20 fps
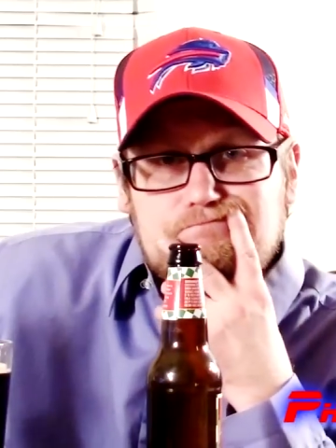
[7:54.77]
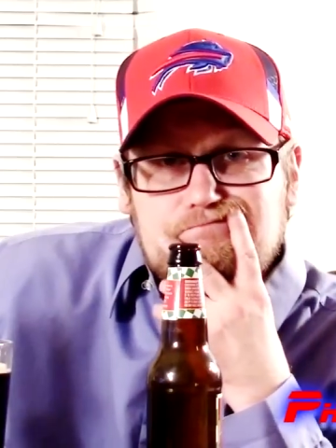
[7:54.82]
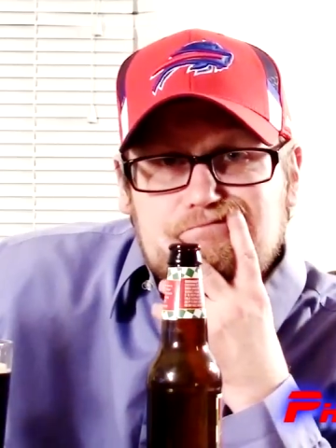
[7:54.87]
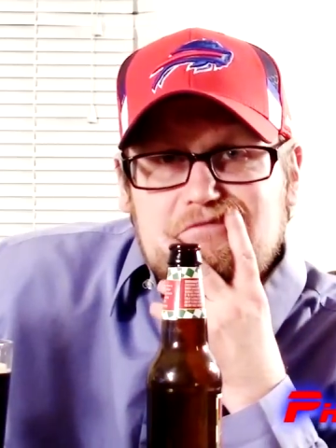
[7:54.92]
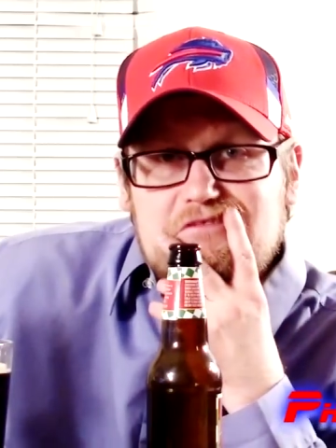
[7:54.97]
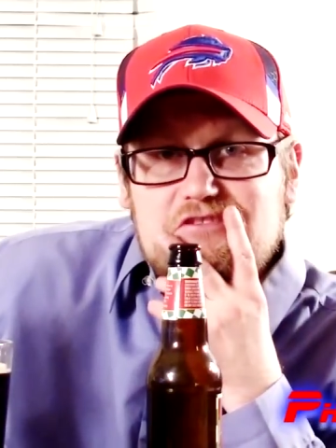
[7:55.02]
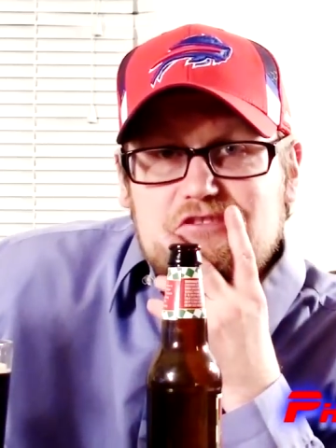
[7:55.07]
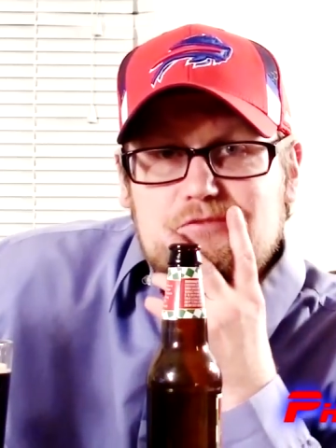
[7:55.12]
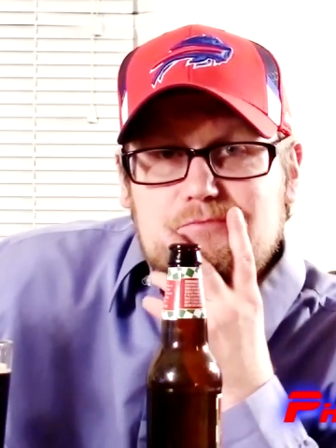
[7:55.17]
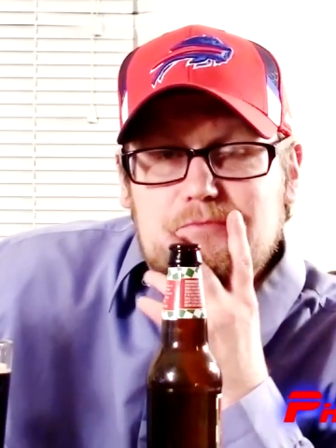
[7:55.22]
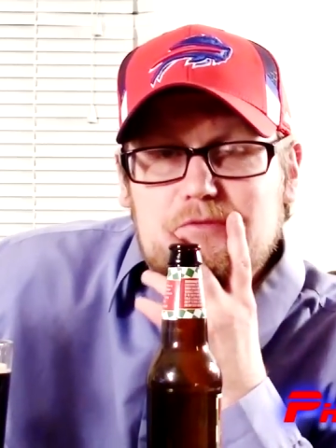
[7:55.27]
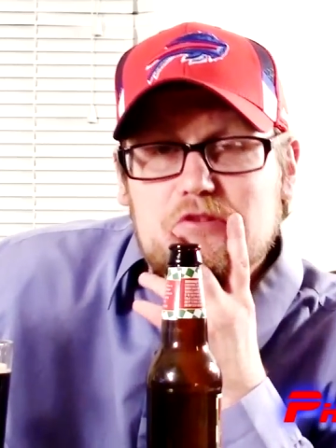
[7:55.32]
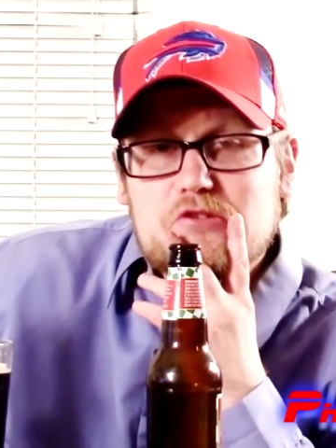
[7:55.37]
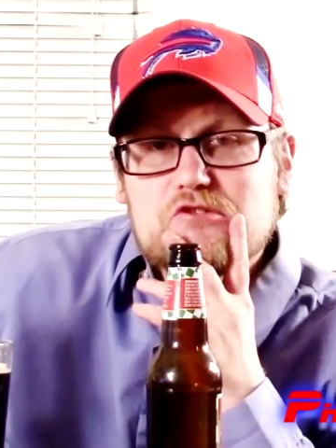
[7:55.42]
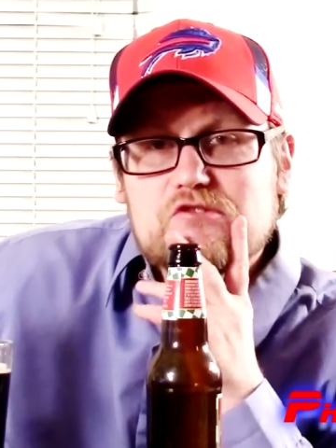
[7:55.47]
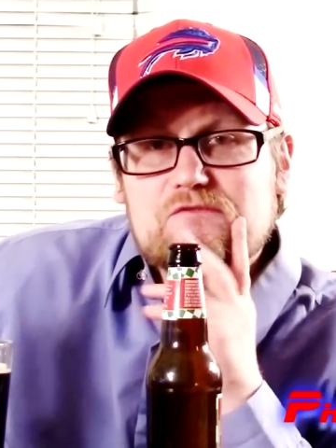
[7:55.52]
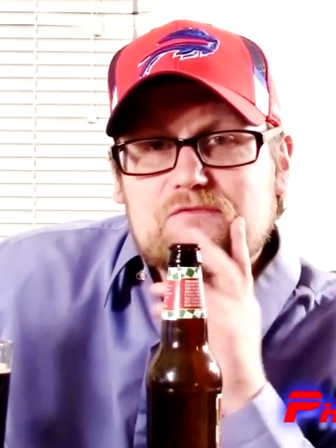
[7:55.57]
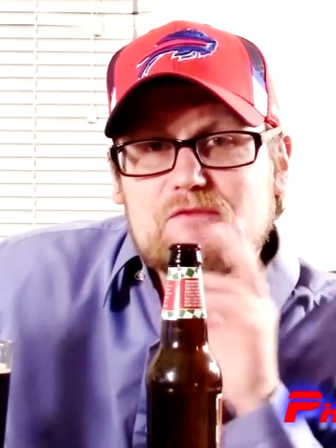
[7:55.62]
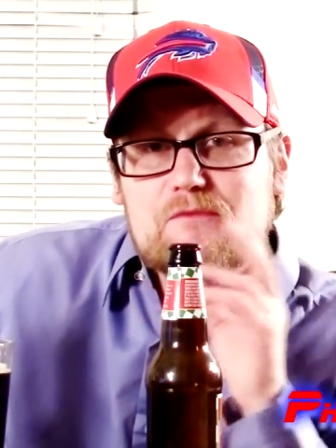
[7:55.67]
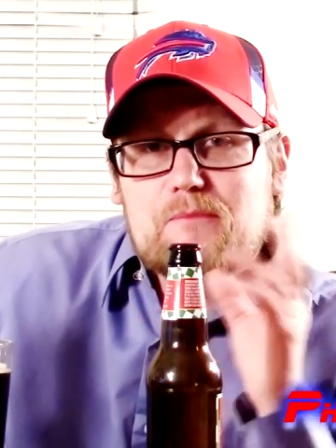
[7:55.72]
That's the
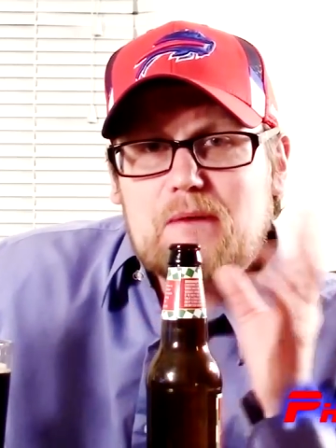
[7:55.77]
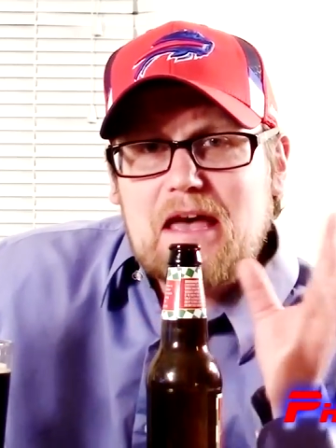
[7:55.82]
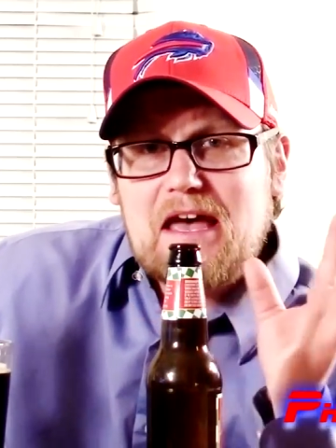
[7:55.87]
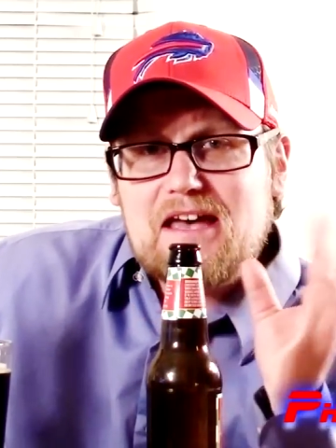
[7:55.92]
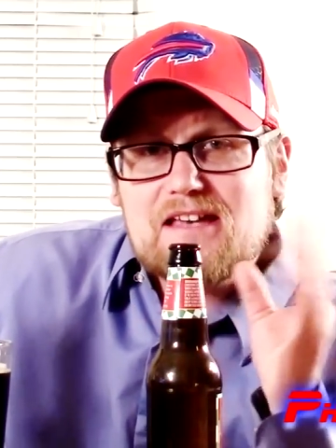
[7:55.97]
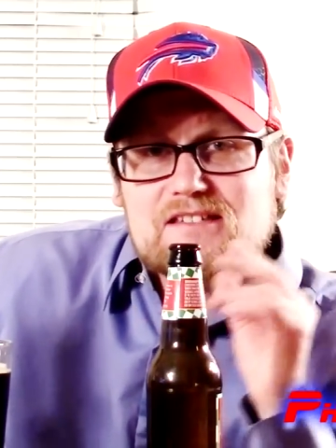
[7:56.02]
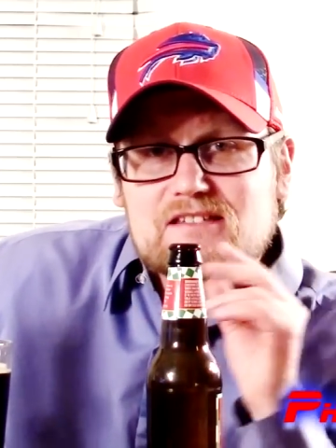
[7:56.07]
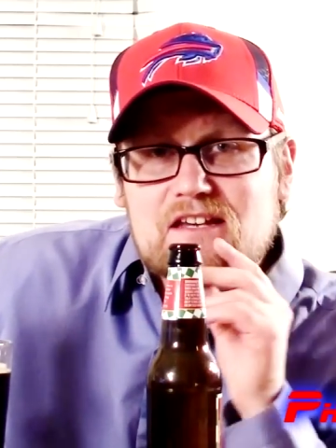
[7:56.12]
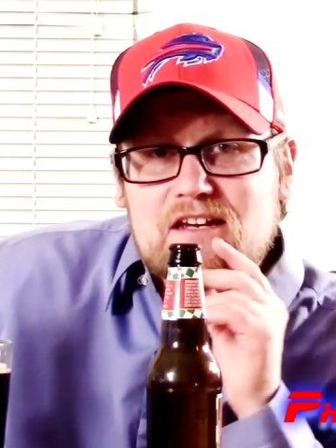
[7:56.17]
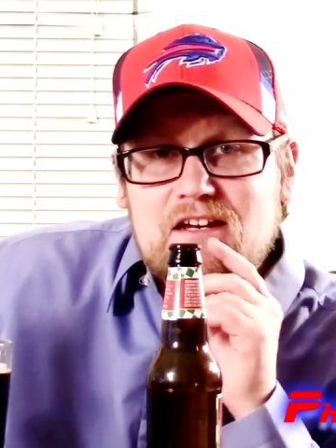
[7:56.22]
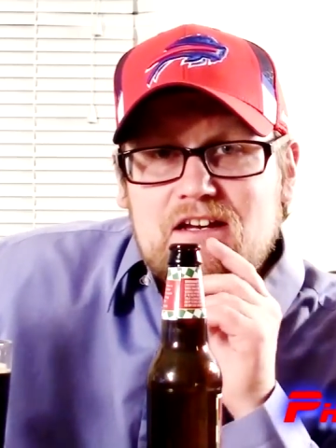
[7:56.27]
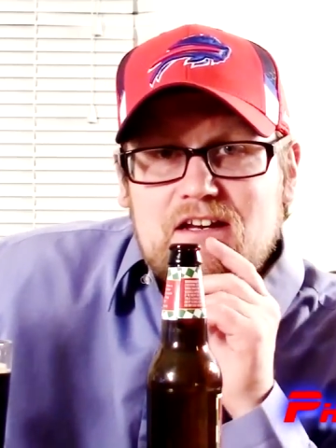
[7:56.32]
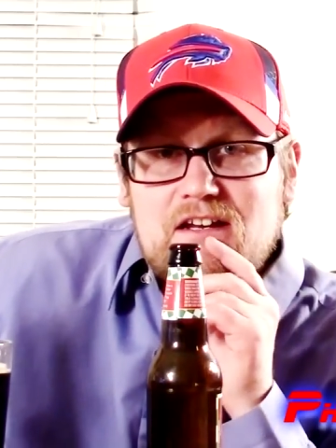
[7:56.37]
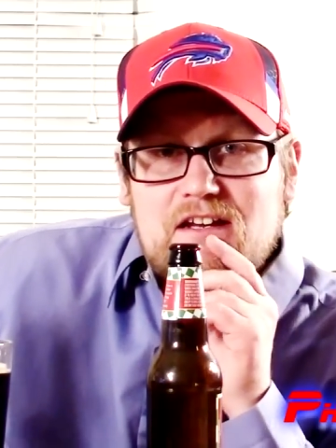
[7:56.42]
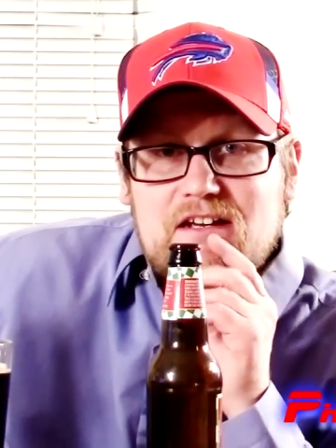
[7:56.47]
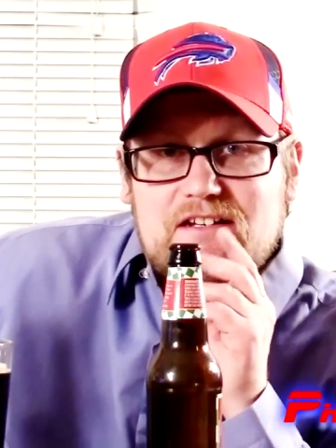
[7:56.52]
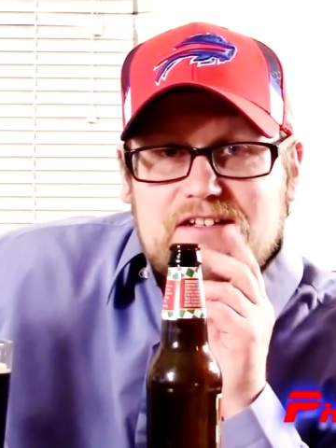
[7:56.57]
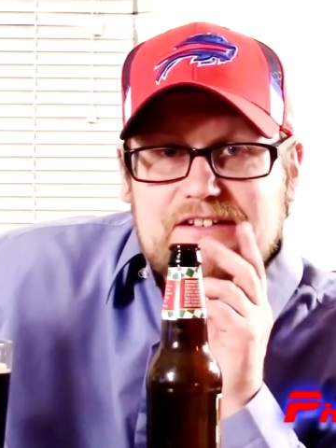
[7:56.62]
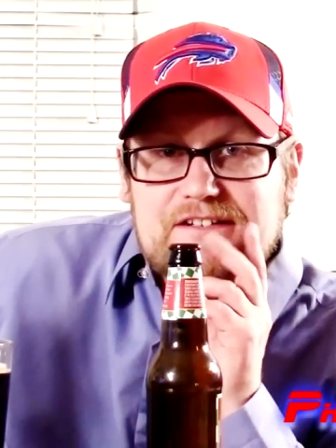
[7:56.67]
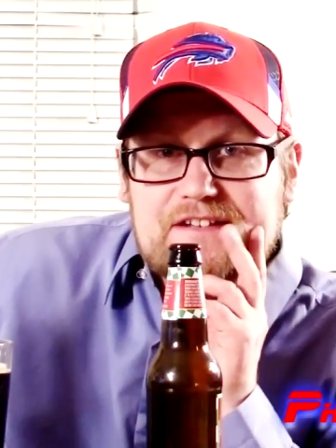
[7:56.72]
Bills of the past
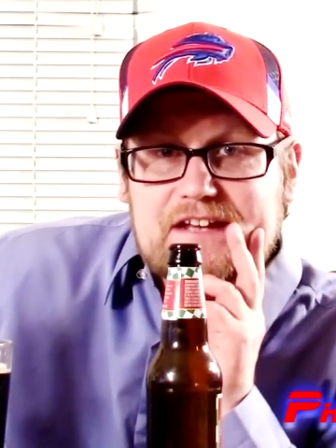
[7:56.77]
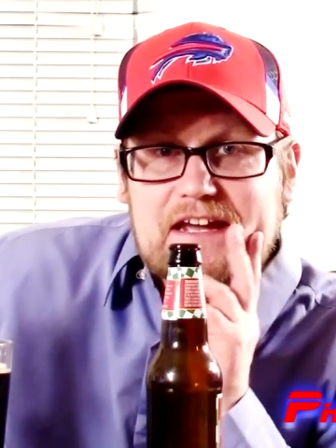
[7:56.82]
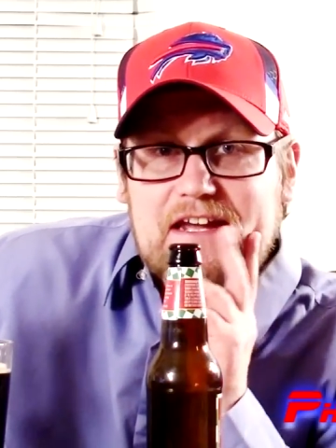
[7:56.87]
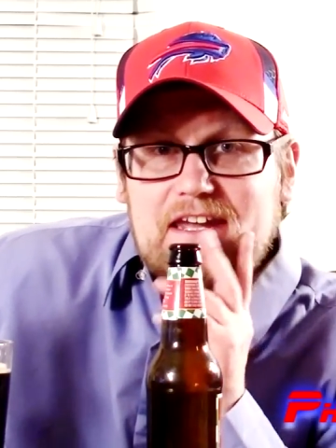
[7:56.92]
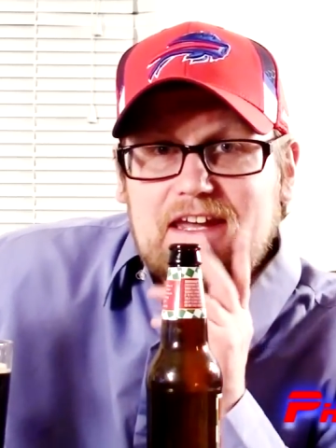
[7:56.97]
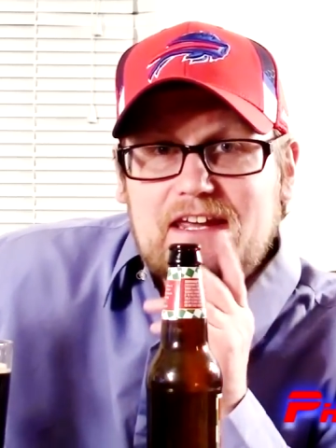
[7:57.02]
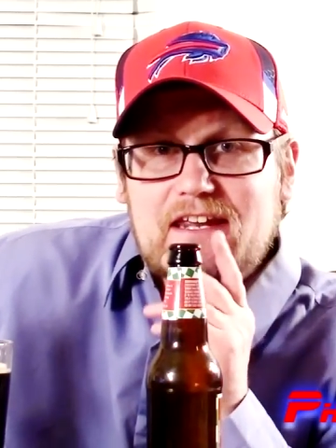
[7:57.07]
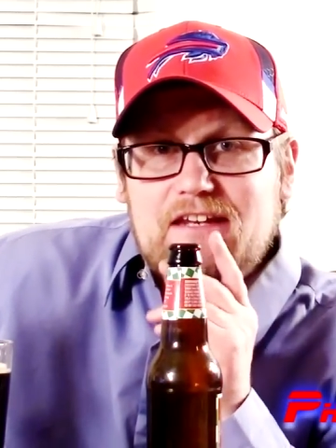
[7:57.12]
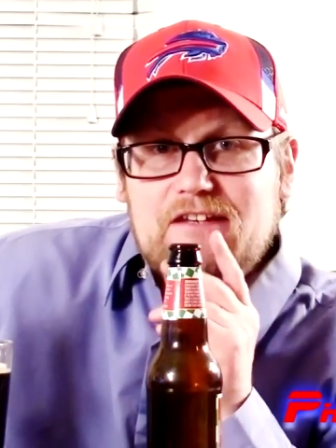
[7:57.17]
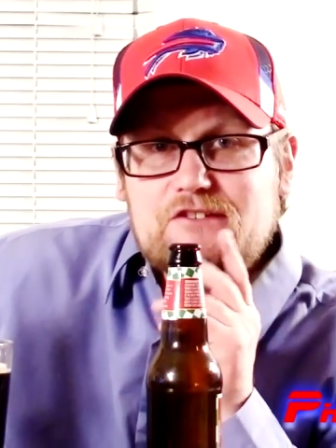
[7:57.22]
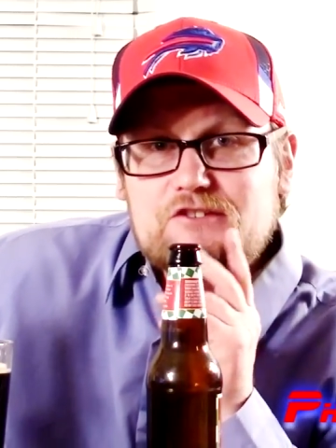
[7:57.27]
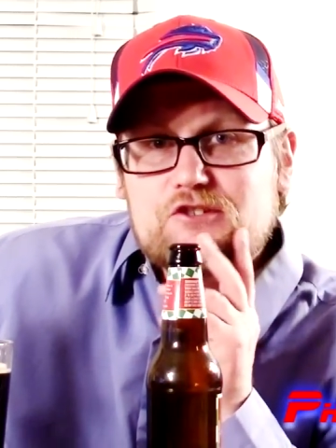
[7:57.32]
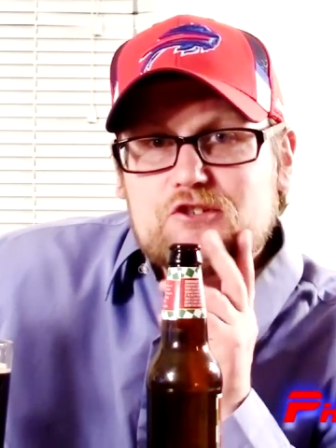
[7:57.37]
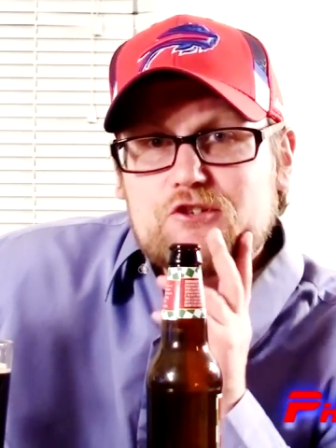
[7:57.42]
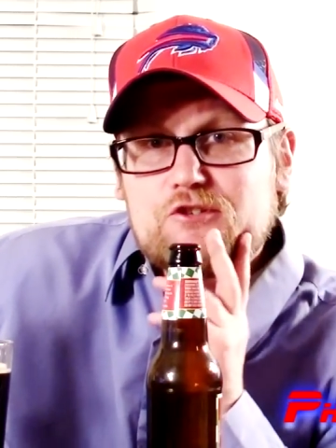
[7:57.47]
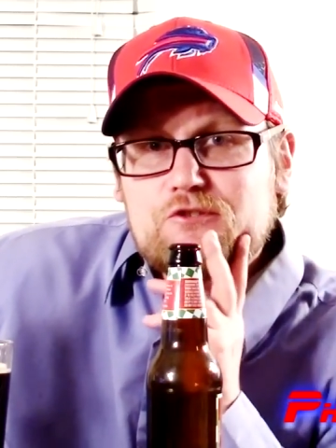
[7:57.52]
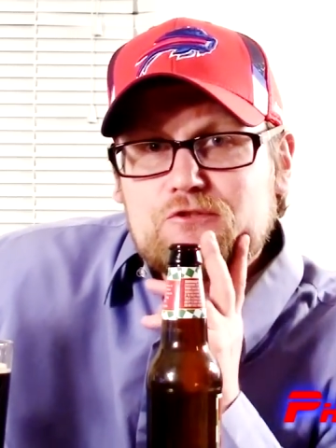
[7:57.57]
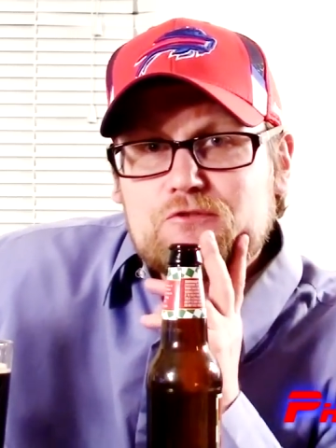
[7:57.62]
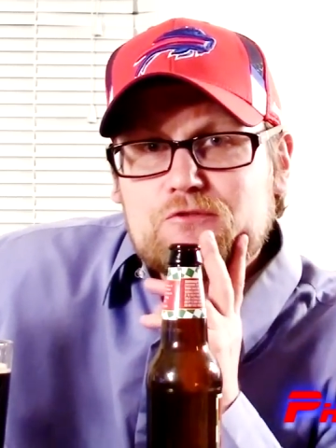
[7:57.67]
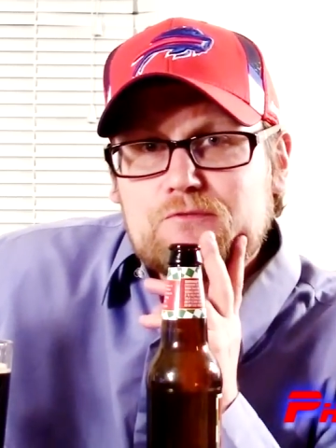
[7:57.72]
decade and
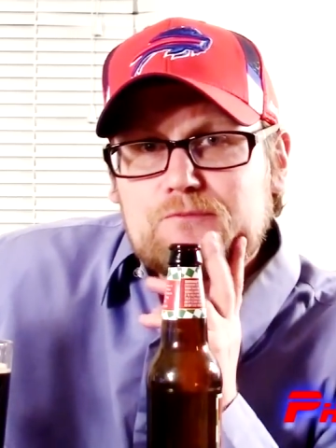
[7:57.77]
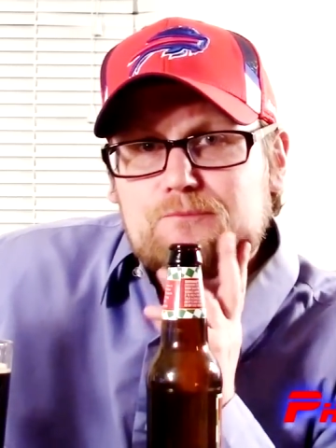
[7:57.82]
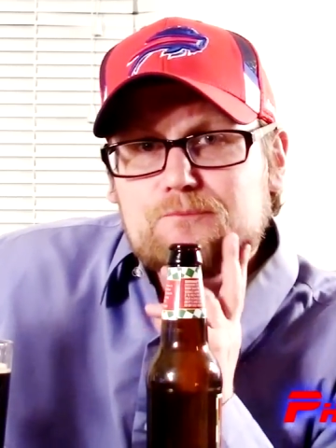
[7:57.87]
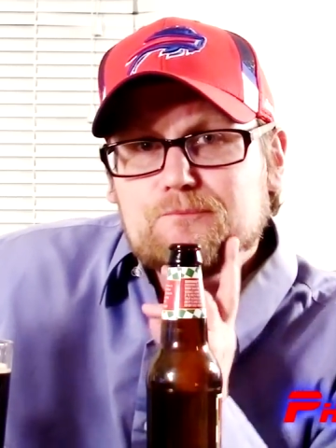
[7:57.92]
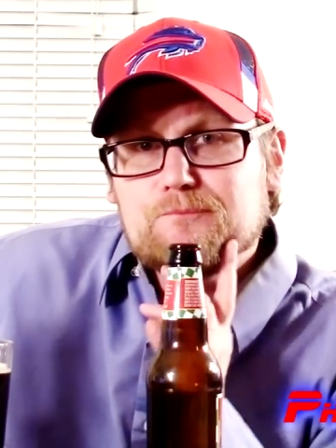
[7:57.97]
two.